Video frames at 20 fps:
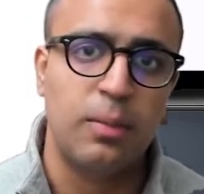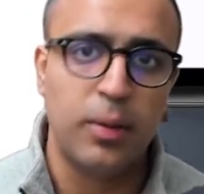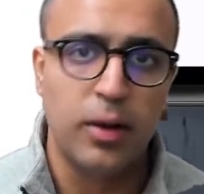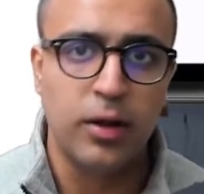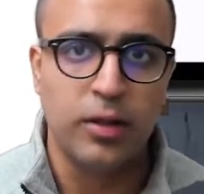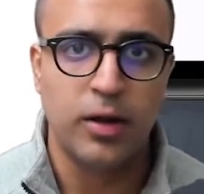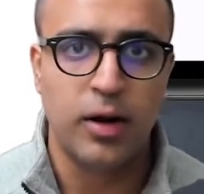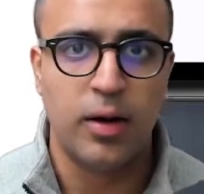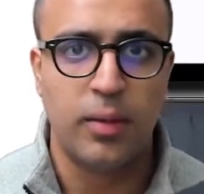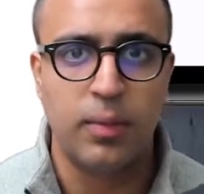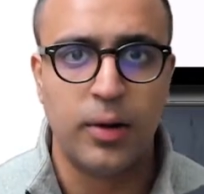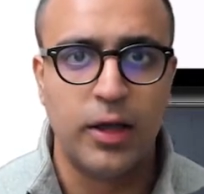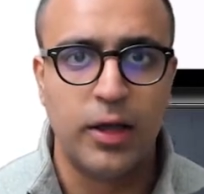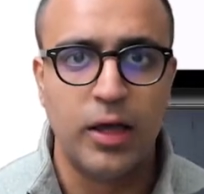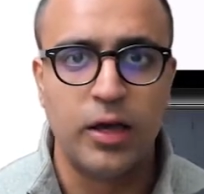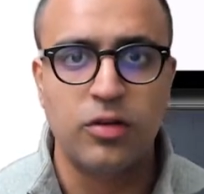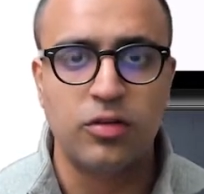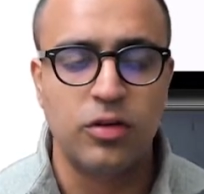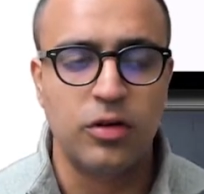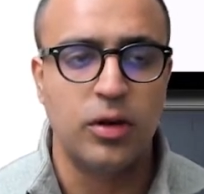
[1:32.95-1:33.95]
build our
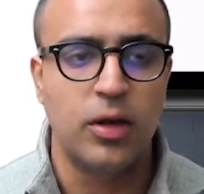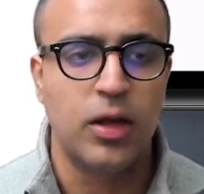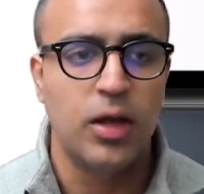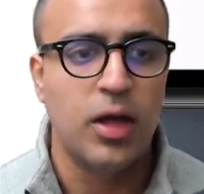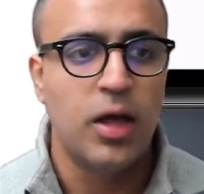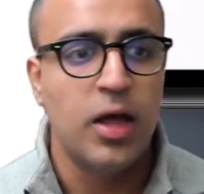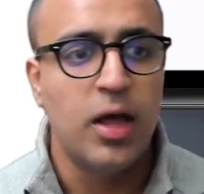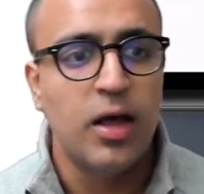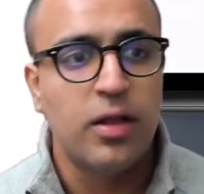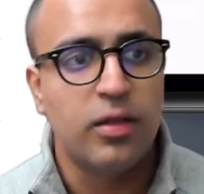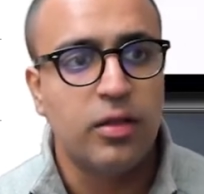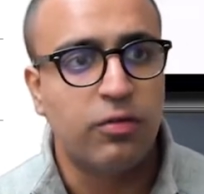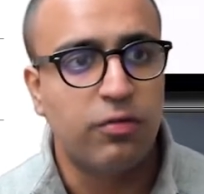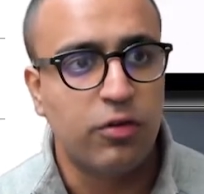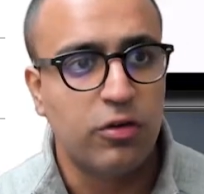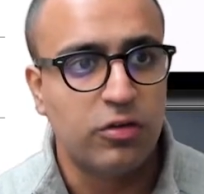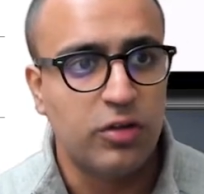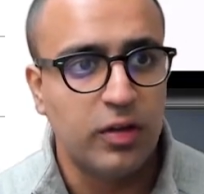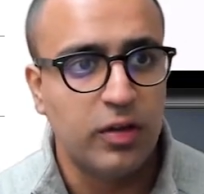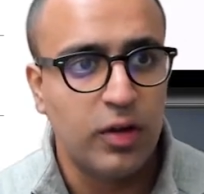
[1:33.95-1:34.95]
application. The
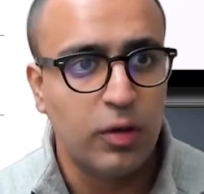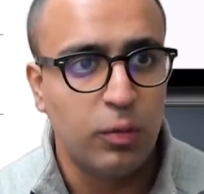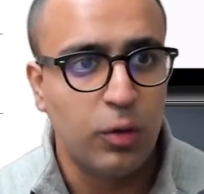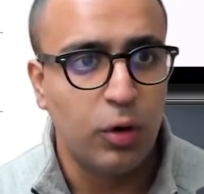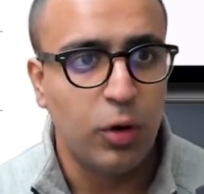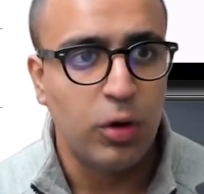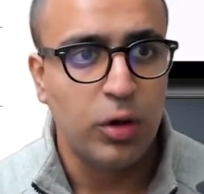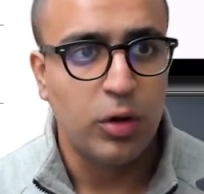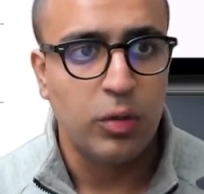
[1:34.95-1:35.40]
first thing that we're going